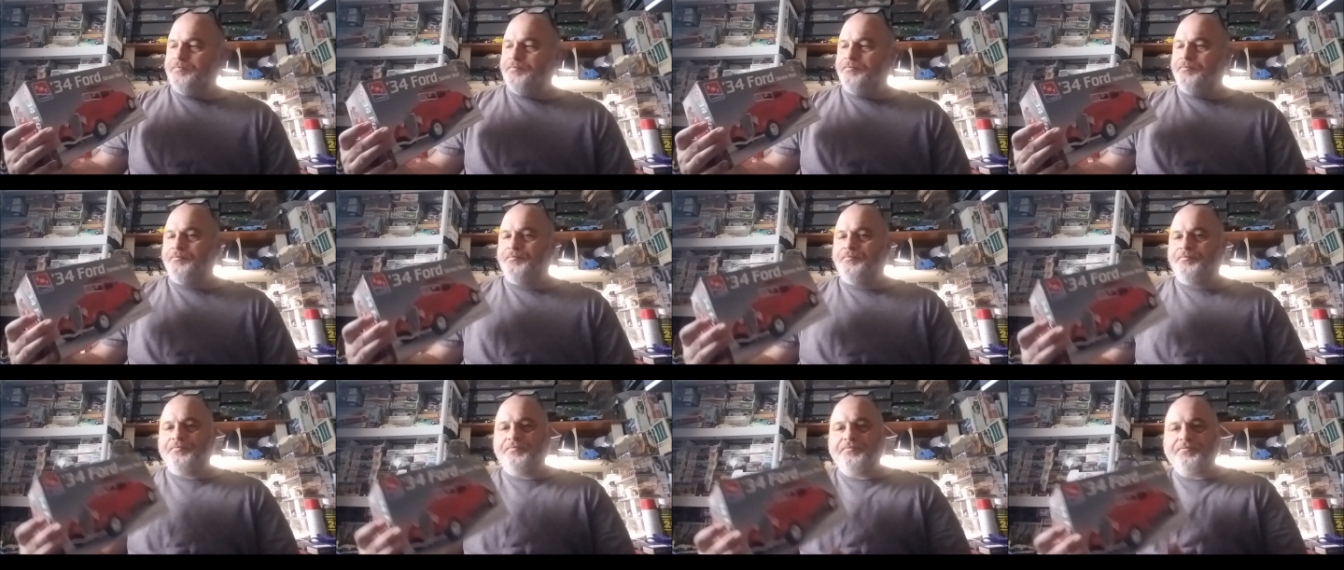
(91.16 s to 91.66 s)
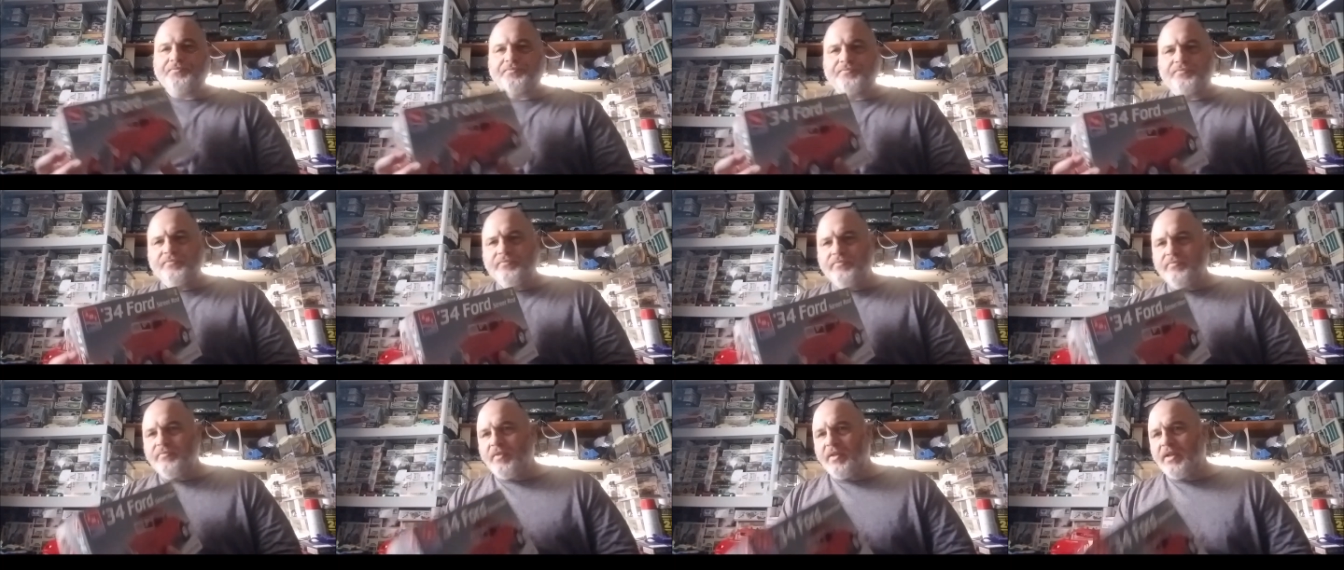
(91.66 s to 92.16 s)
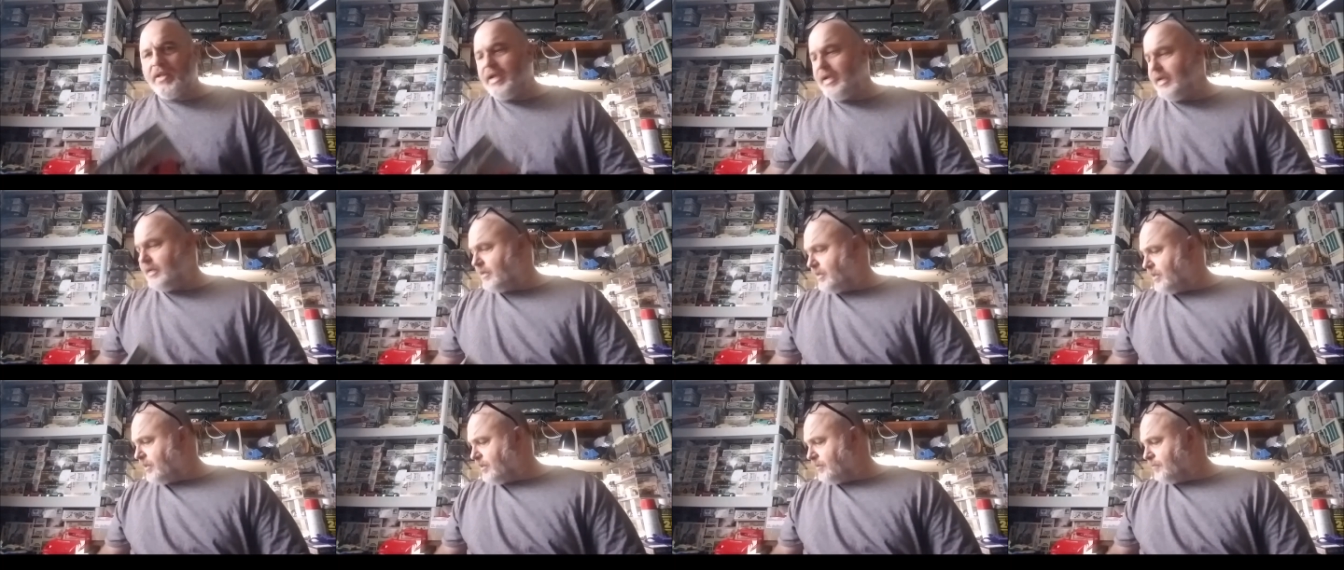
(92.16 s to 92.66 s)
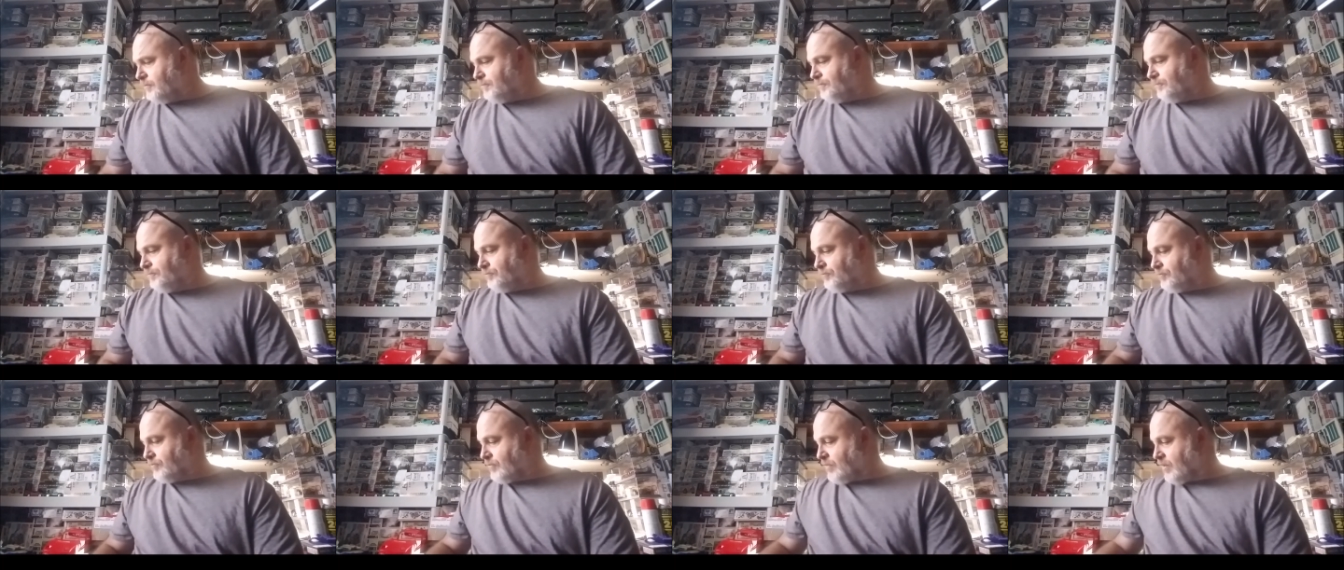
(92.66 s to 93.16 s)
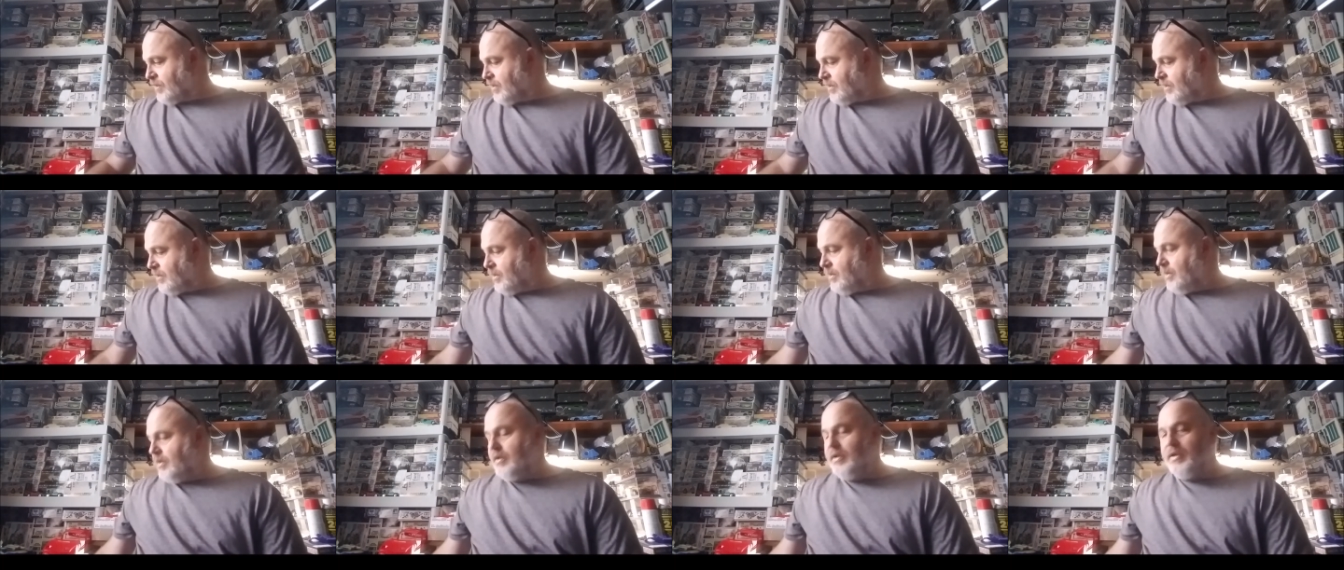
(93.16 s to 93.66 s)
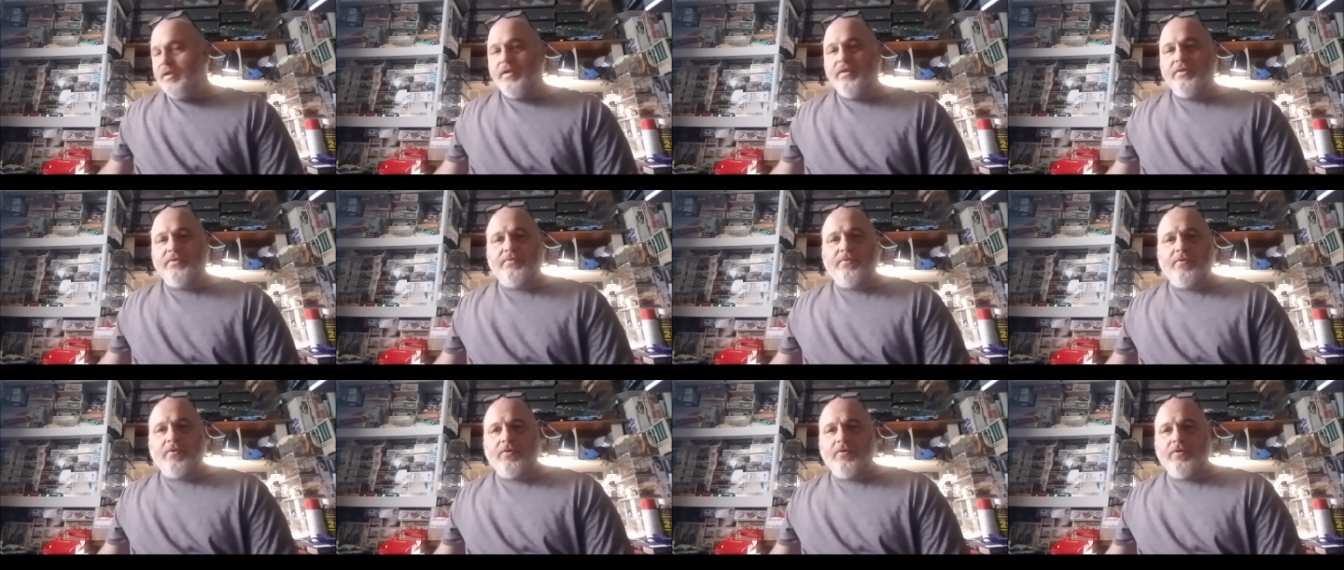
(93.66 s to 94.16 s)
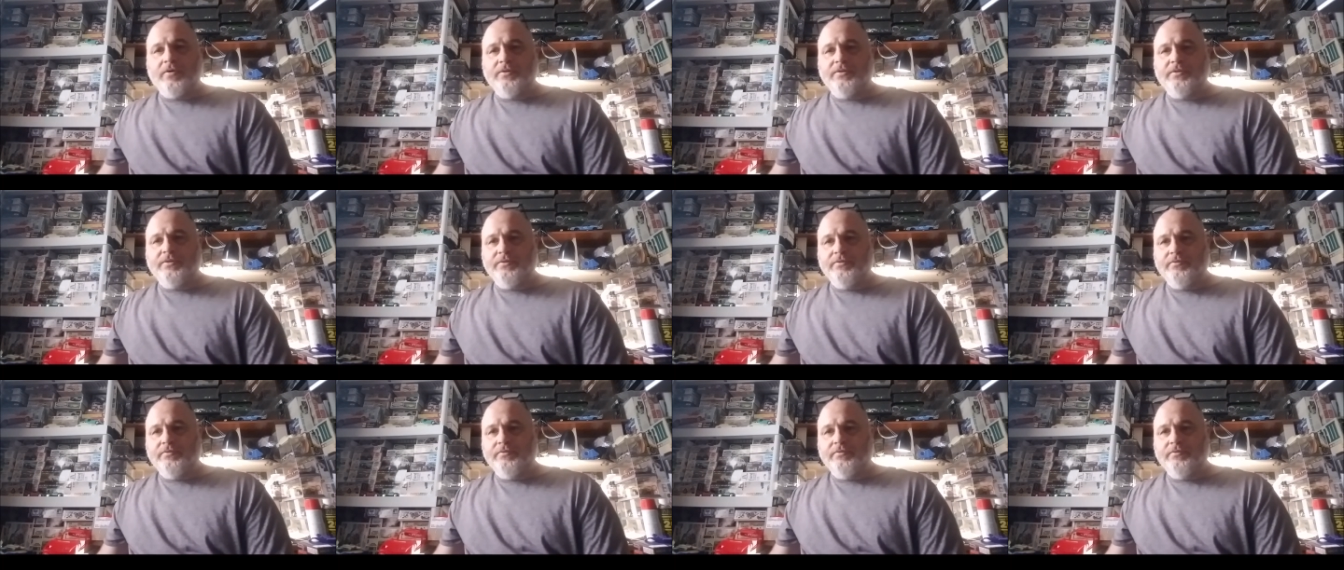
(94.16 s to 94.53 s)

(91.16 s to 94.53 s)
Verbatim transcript: and uh, as far as